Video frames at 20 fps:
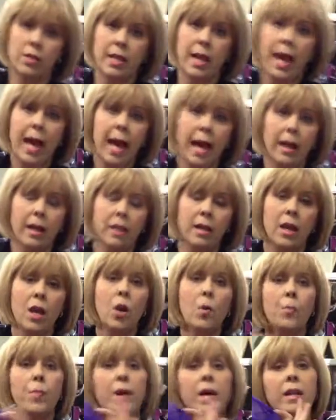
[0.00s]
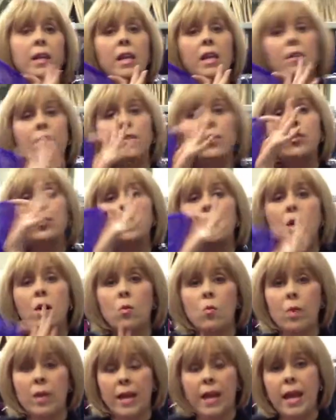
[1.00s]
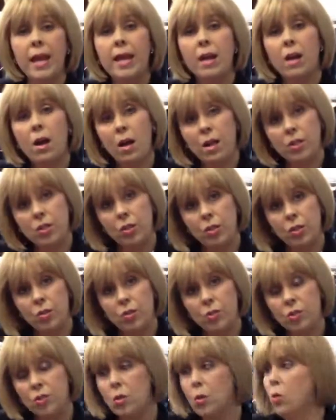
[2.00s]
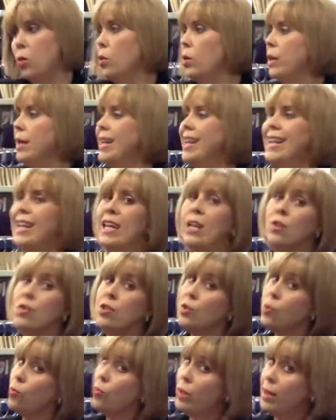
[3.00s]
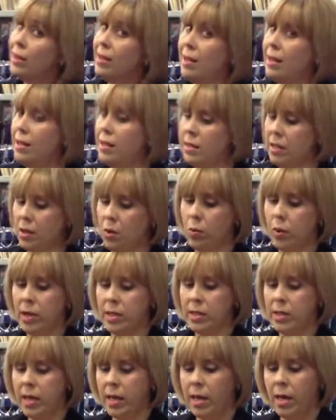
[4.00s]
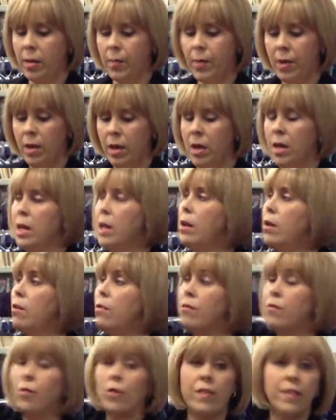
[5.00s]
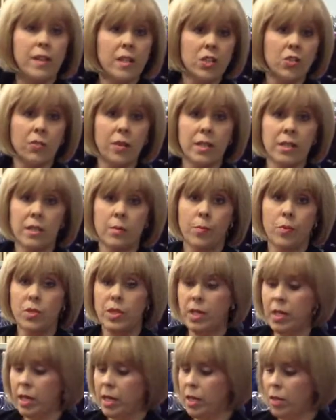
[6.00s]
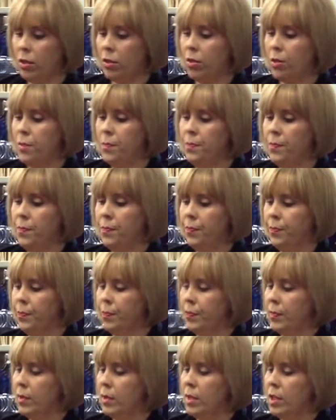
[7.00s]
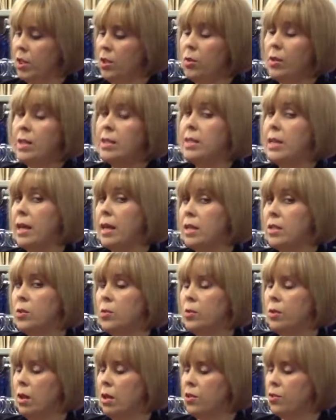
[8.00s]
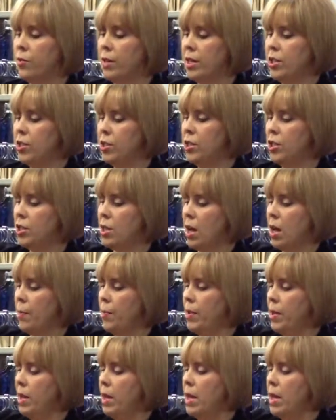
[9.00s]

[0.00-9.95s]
that. But if you don't want to hang on to your stole, here's a really easy quick tip. For this dress in particular, you can take it to an alteration shop